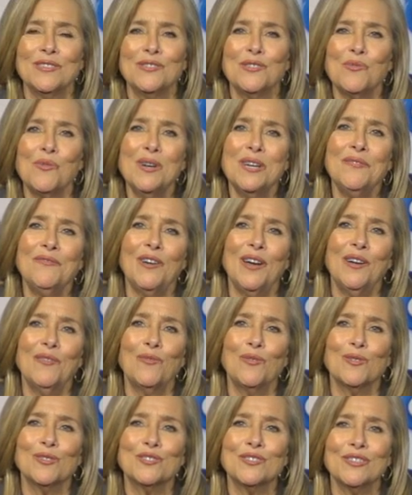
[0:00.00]
in
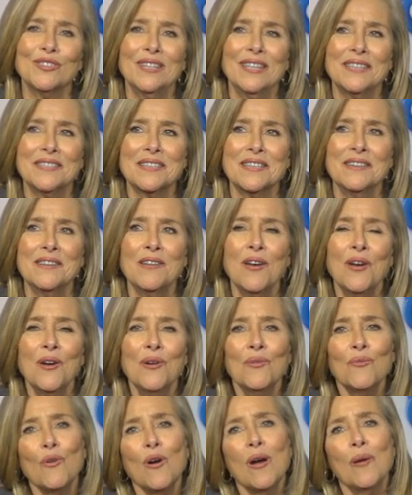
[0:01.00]
25 words or less. And
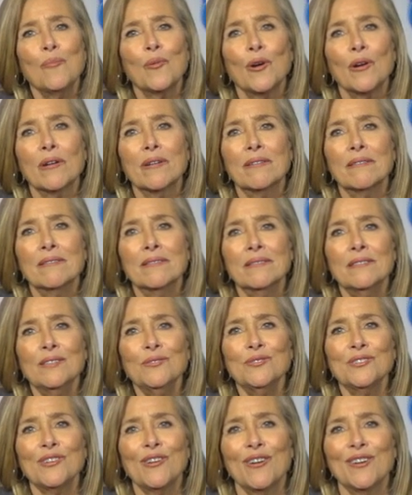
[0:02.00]
Robert, you
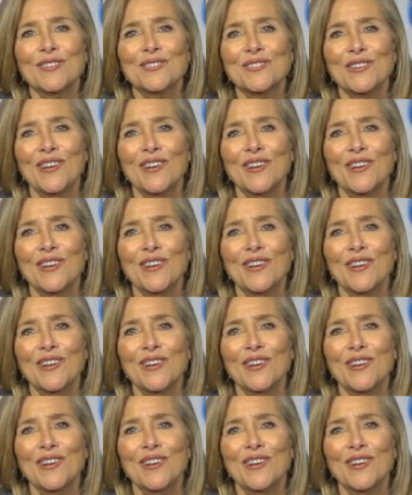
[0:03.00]
start us